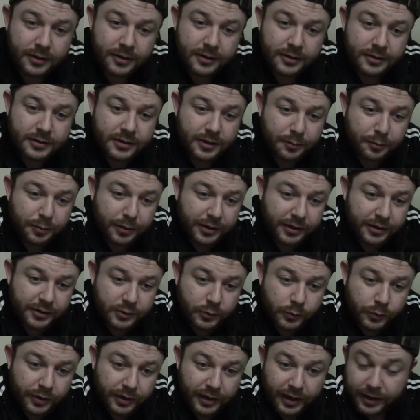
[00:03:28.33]
someplace
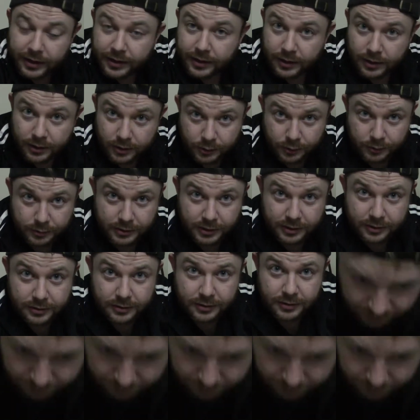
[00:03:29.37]
where you're not going to lose it.